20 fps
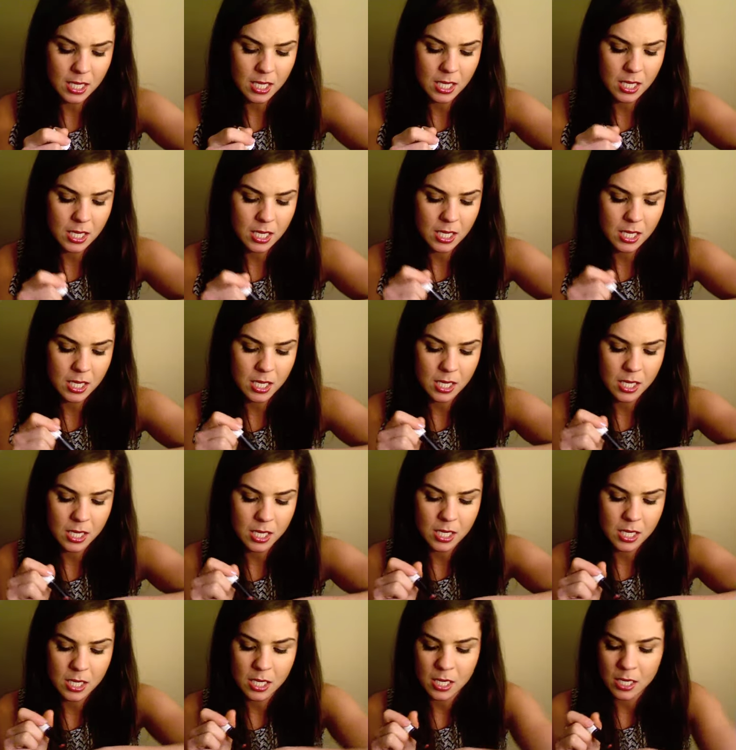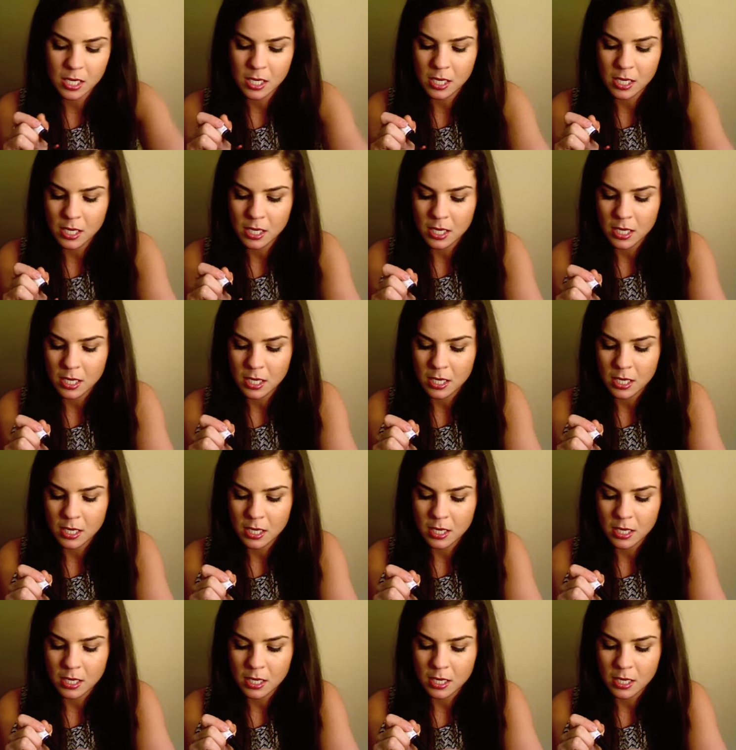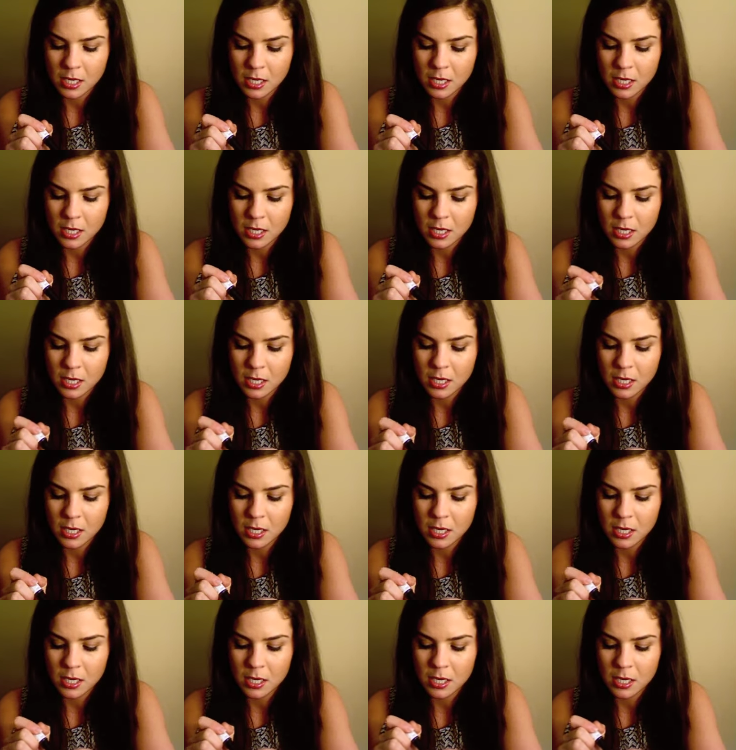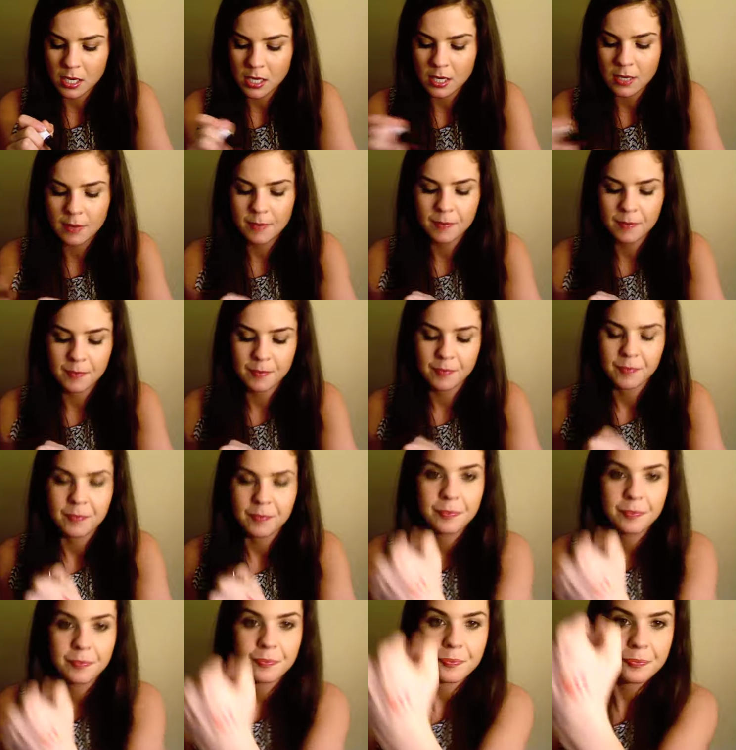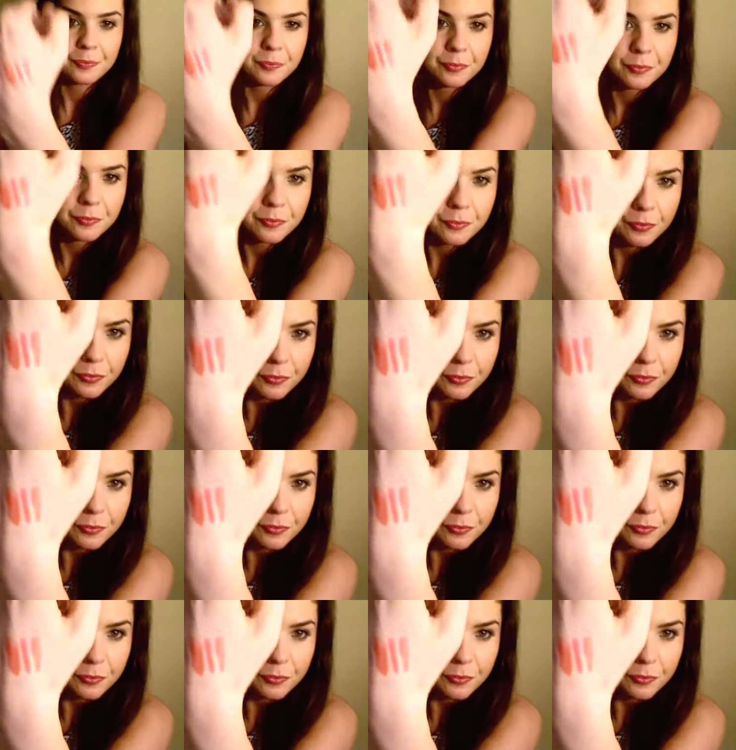(no one is talking)